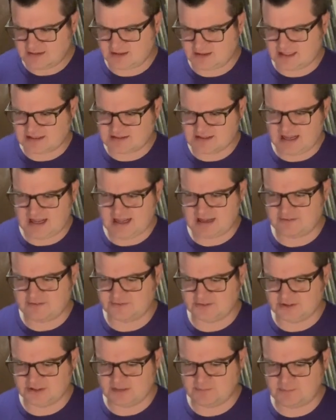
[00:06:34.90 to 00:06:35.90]
like to have
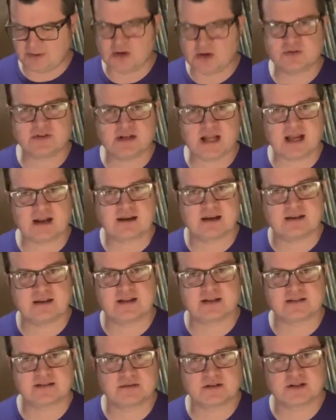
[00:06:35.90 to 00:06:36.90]
a bowed neck, and
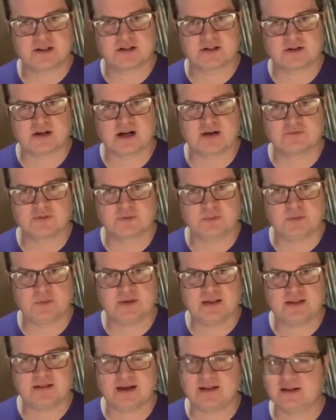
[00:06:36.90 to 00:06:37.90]
that's something that they're comfortable
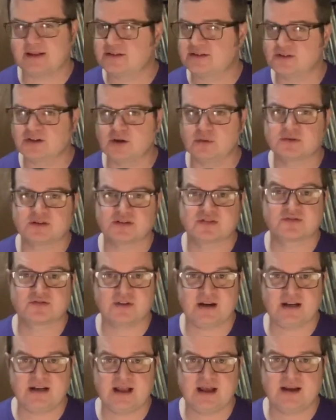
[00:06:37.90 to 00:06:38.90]
with. I like to go with the
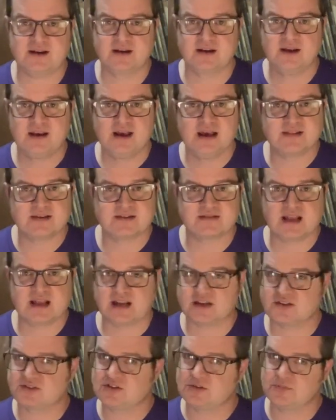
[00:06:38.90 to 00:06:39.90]
straight neck, and this
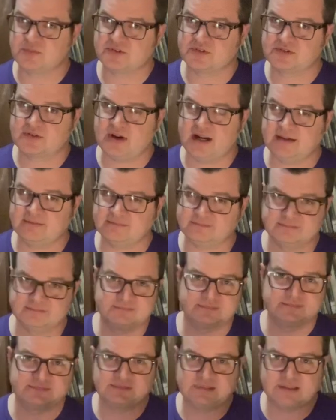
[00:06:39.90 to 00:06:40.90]
neck is super straight.
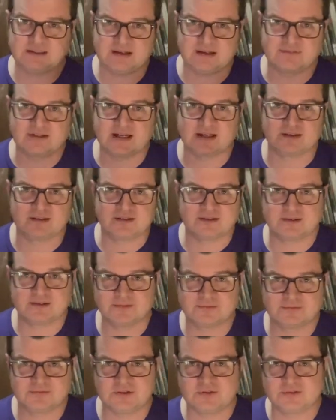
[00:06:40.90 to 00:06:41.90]
You know, I've got a little
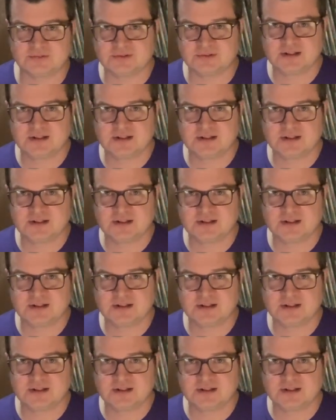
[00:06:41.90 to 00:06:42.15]
phone